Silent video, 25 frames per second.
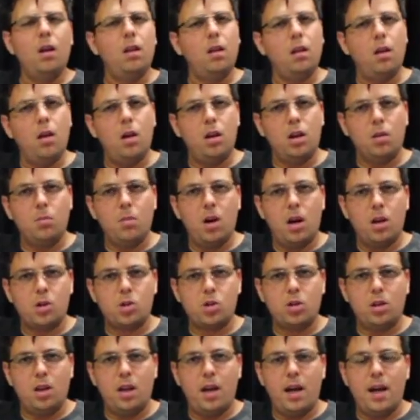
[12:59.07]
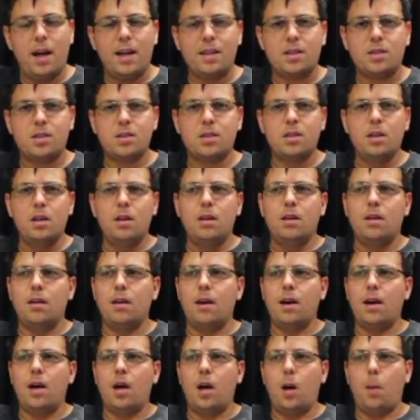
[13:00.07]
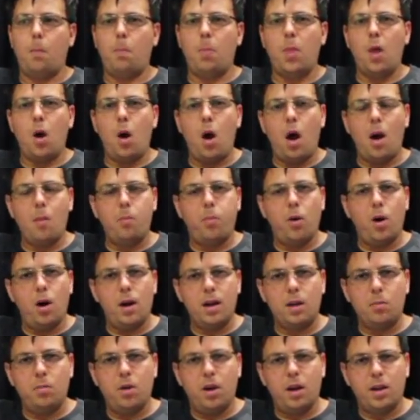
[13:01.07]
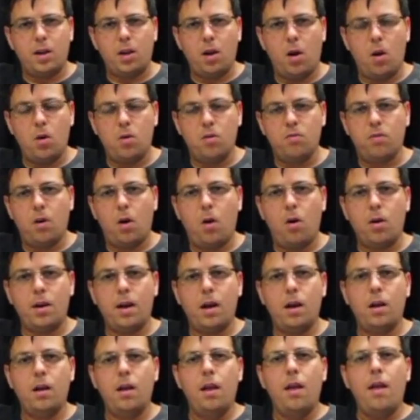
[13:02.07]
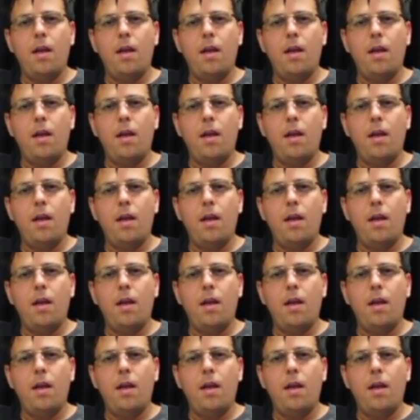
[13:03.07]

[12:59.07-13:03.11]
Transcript: learning martial arts, abiding by a code of honour,